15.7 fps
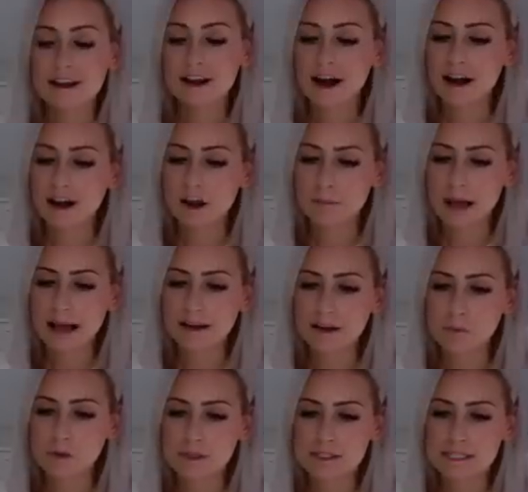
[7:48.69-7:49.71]
And it
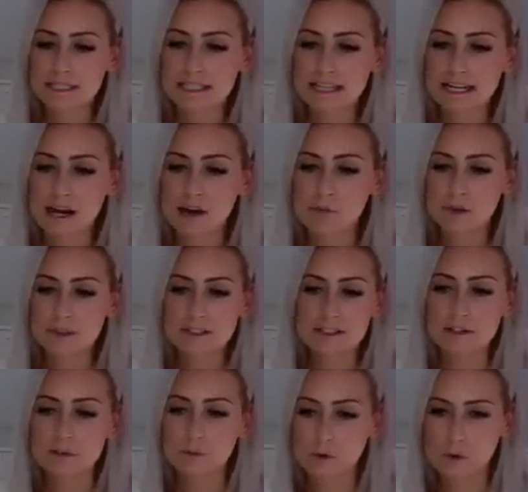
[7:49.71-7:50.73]
wasn't that I wasn't
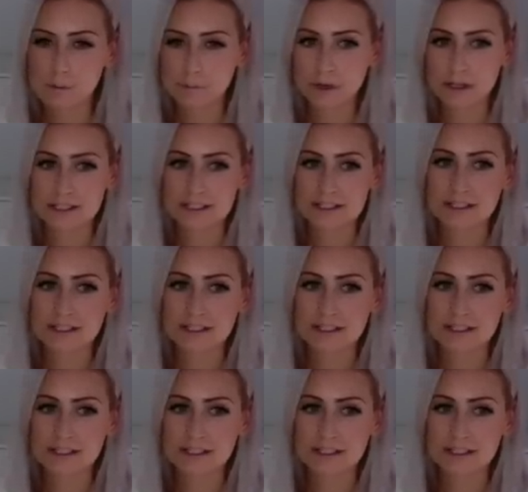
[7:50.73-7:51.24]
a warm person,